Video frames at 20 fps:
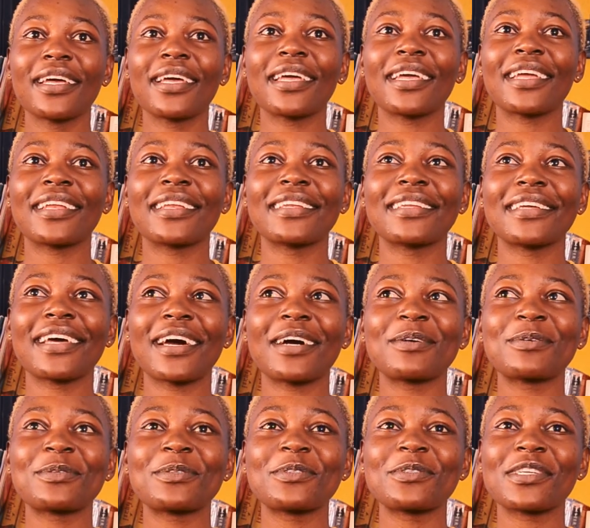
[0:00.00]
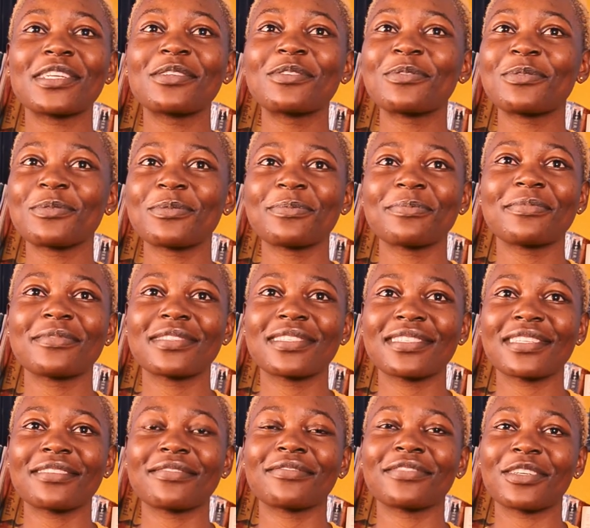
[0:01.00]
and I was trying to
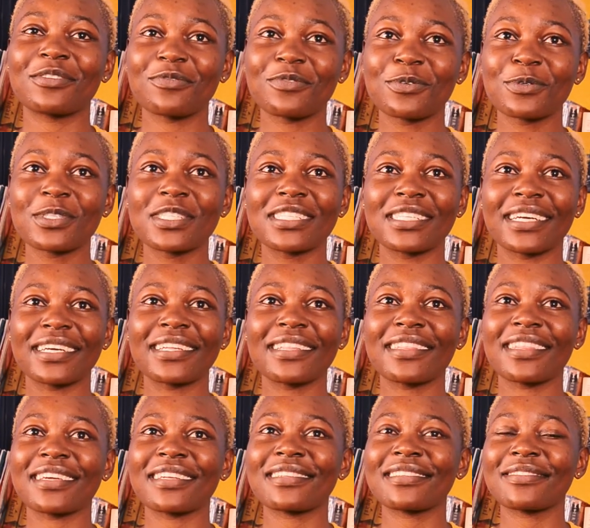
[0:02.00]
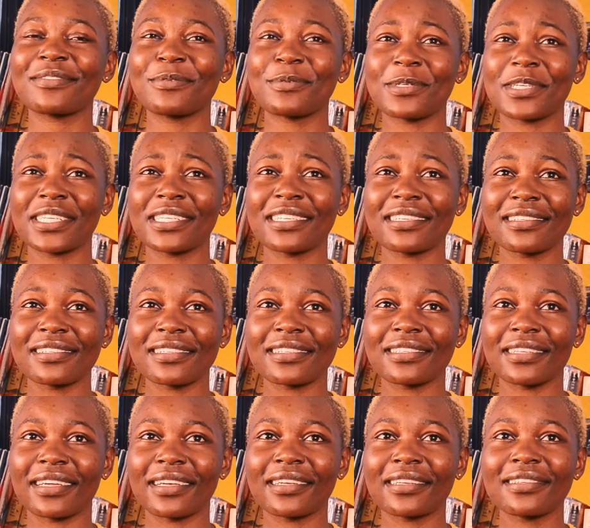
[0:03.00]
save a folder that already
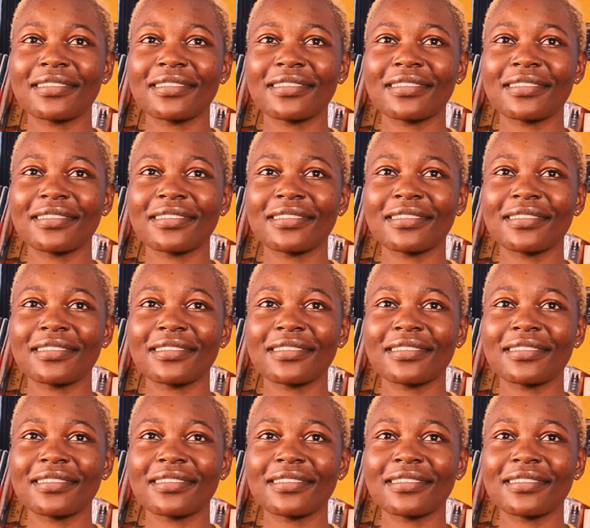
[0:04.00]
existed.